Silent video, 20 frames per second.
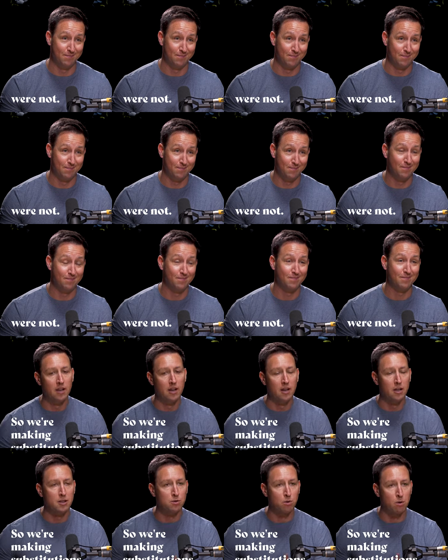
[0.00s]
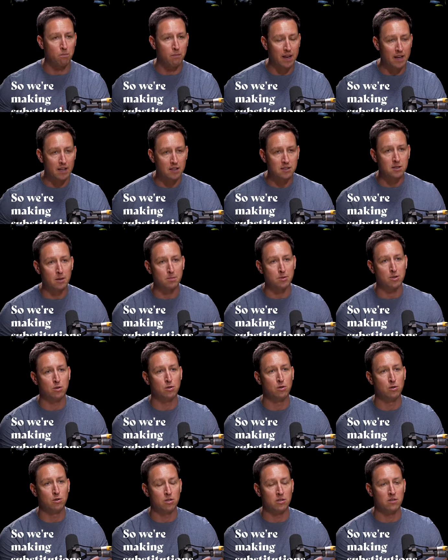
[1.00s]
Mm. So we're making
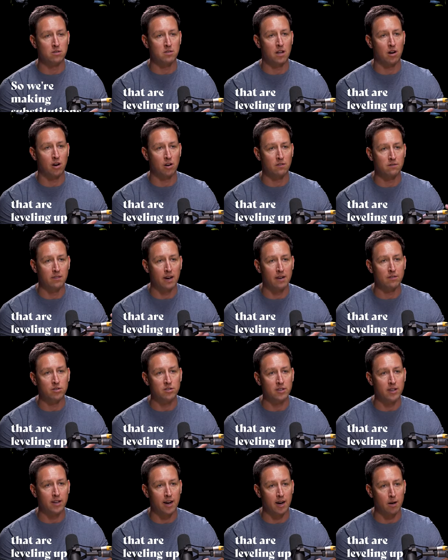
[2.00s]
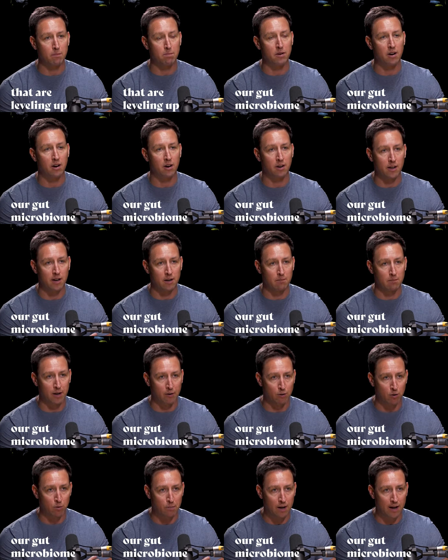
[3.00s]
substitutions that are leveling up our gut
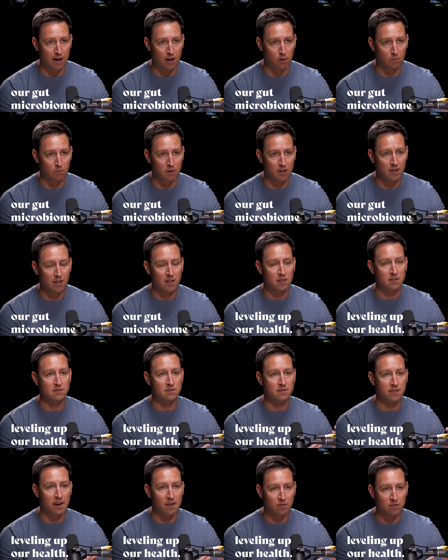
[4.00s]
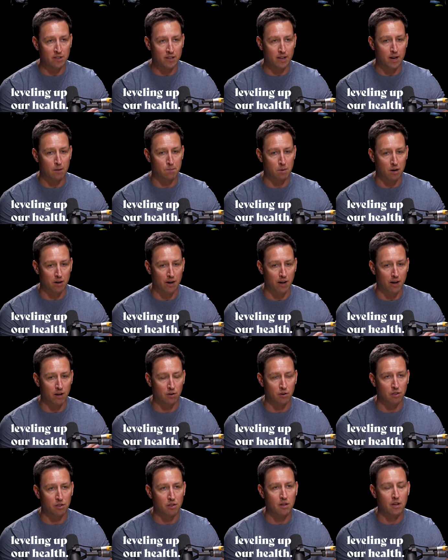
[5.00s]
microbiome, leveling up our
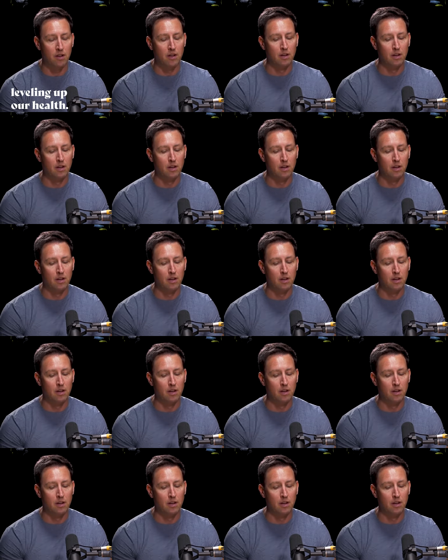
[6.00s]
health.